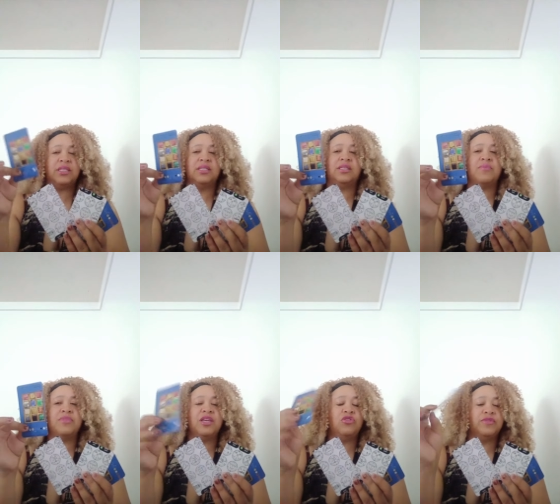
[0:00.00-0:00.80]
to
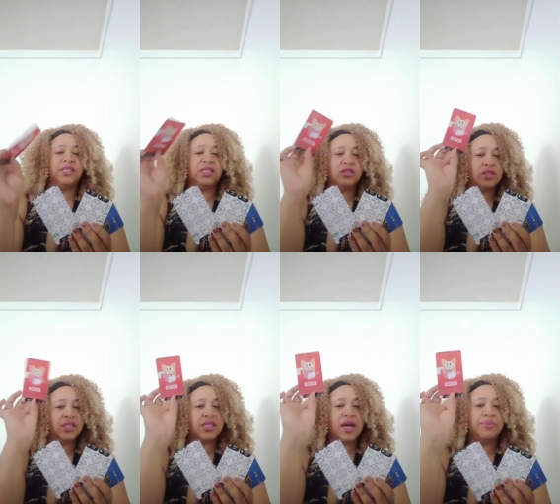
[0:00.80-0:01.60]
something, you still
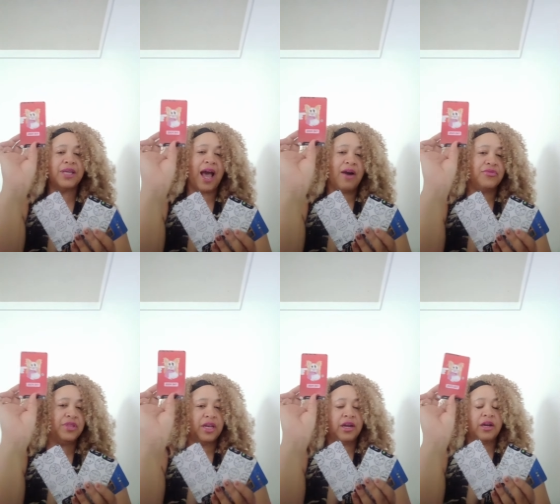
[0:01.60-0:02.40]
stepped out
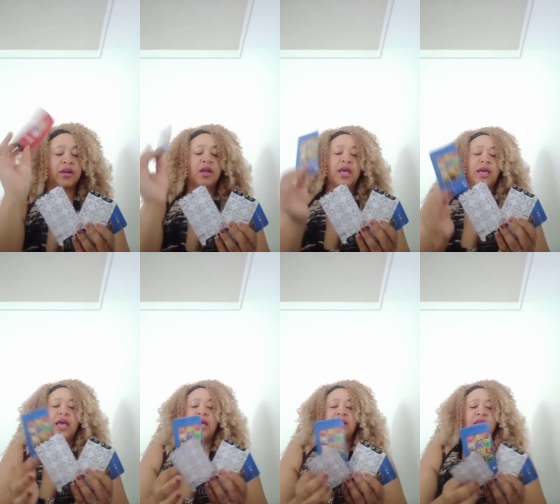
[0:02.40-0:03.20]
there
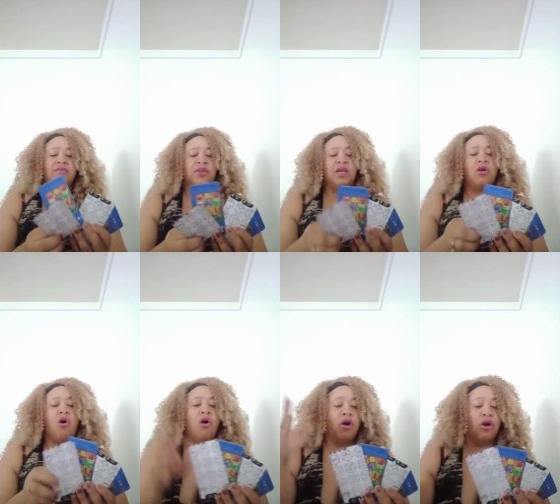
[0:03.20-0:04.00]
and given it
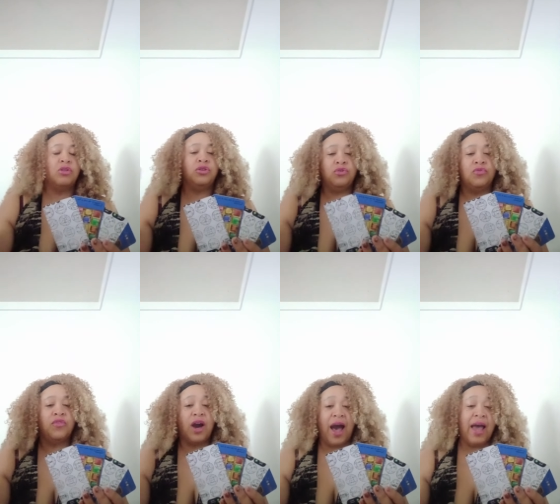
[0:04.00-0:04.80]
all
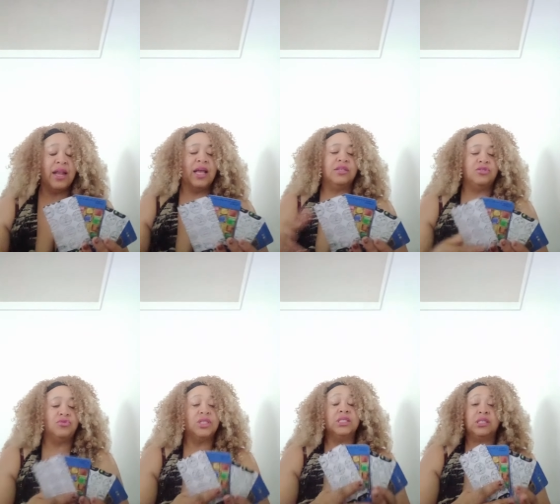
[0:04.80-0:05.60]
you've got as
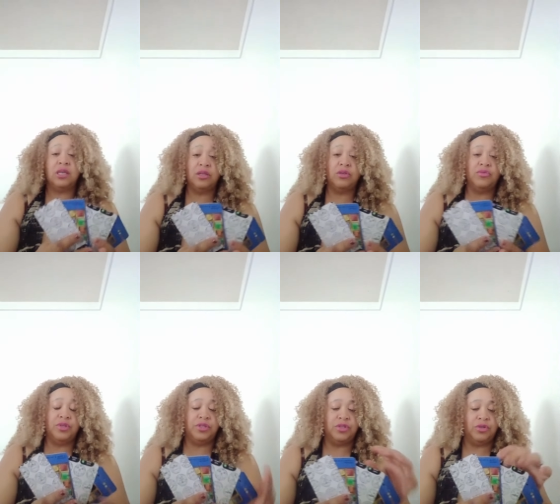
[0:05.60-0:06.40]
you continue to
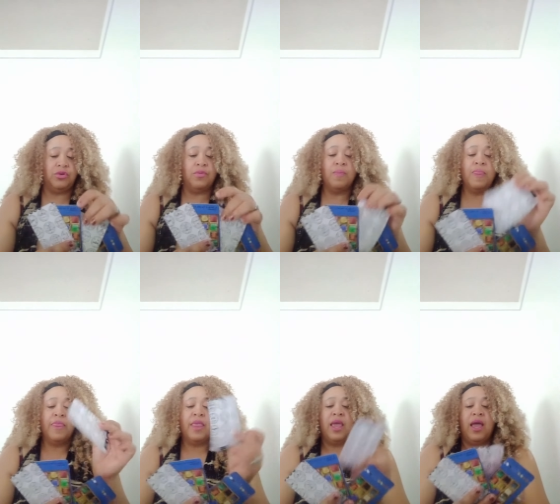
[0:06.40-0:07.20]
do.
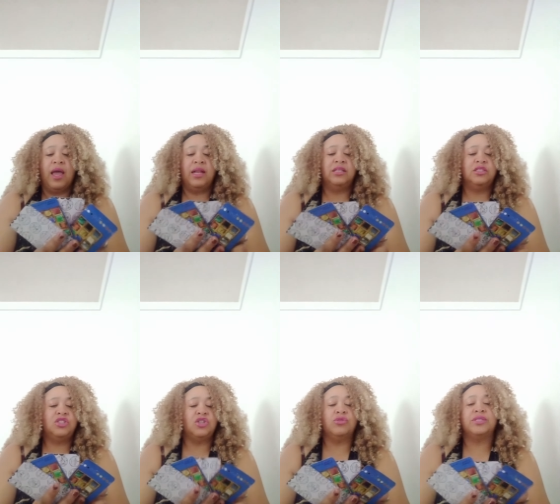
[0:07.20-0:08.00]
And it just
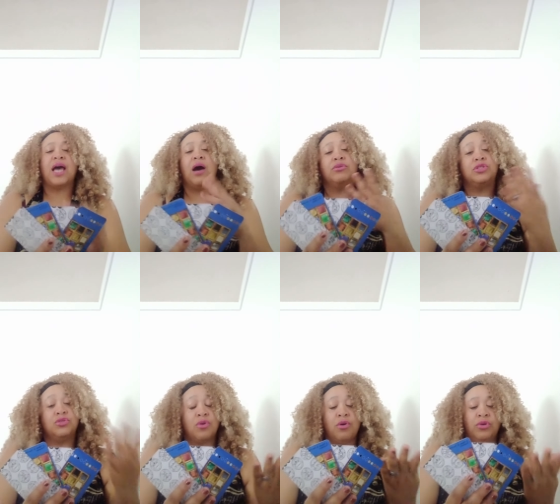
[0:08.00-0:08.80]
shows how
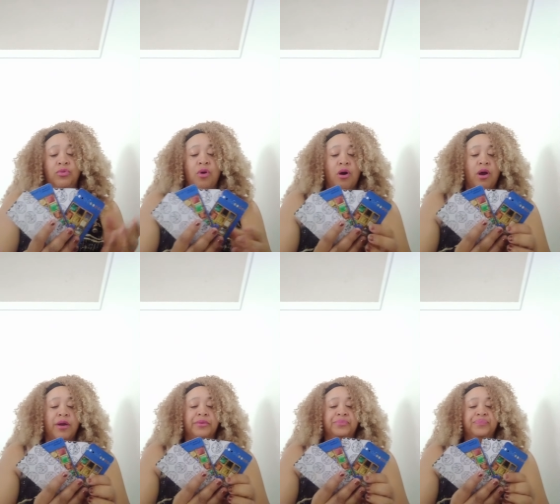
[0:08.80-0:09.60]
strong you
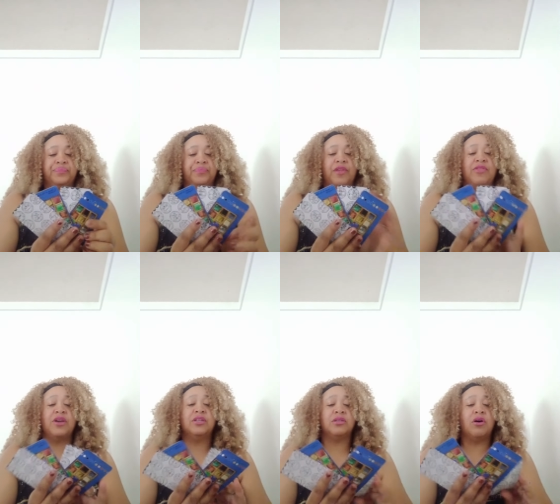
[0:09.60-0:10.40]
are. There
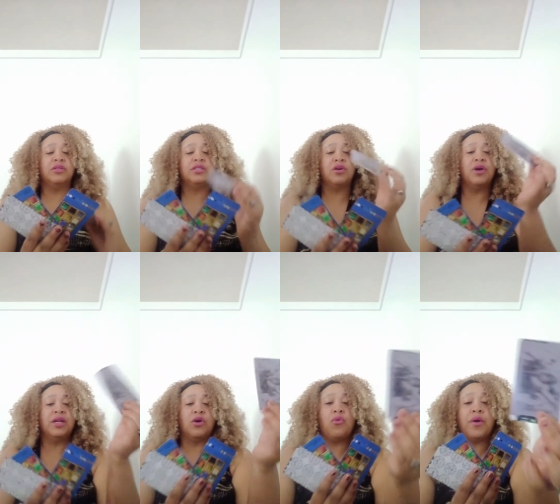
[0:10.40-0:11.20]
is also an
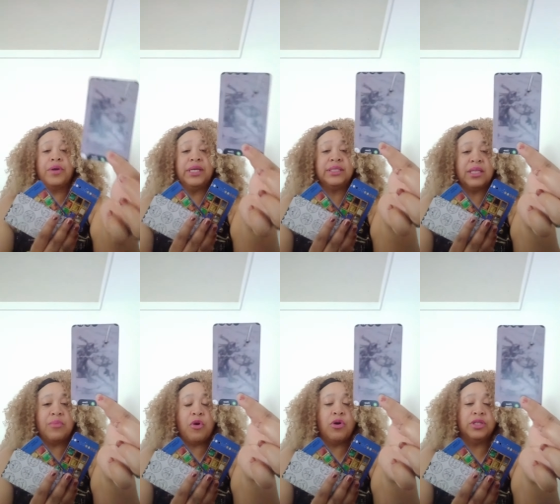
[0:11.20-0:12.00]
Aquarius,
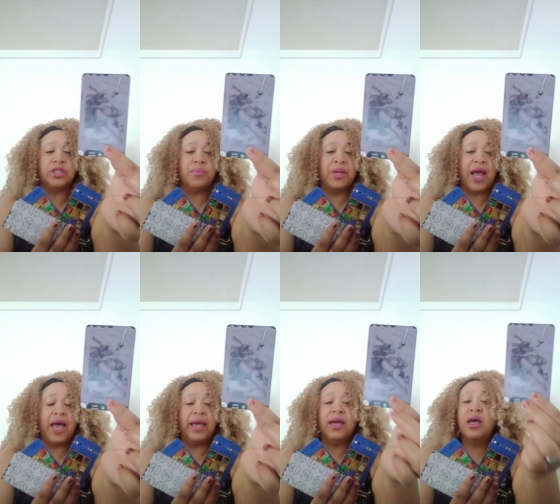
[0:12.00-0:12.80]
Libra, or
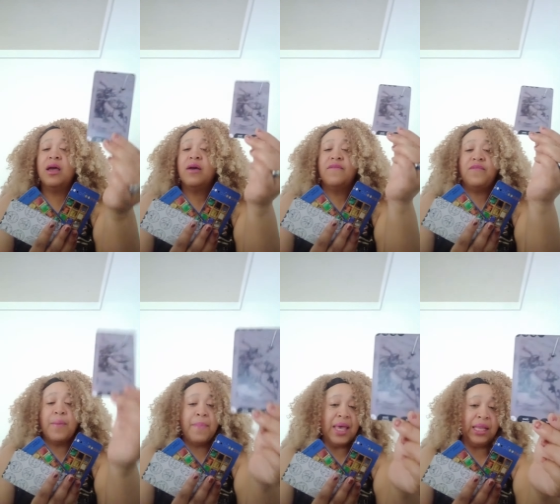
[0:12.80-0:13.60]
Gemini
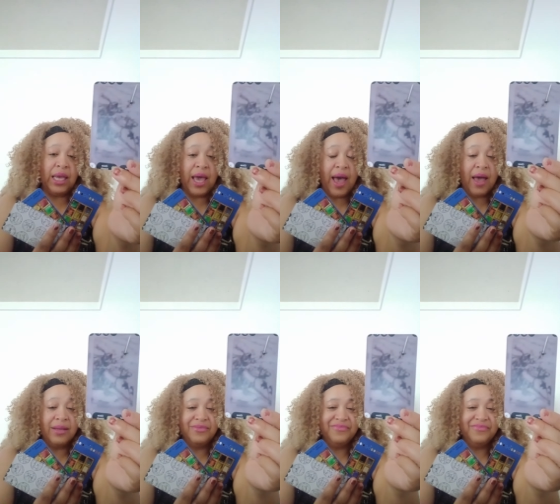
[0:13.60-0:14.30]
familia